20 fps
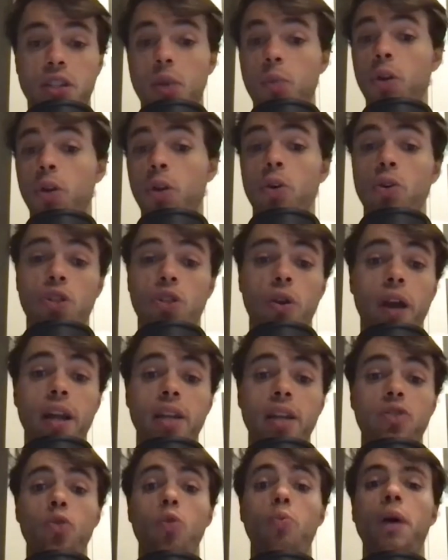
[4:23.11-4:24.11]
Then we also
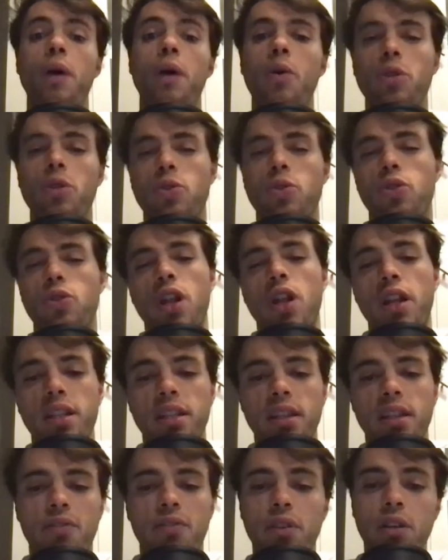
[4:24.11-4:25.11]
had Stulpa, which was slightly
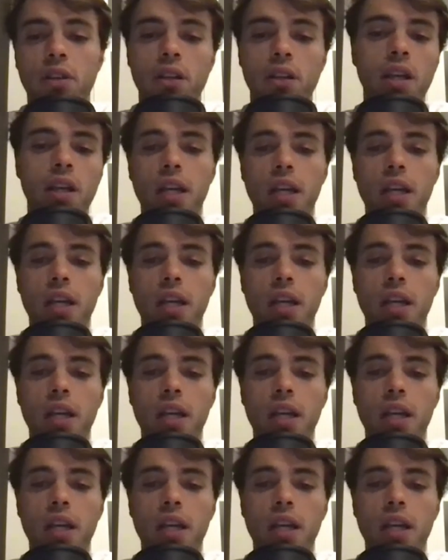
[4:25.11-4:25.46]
different.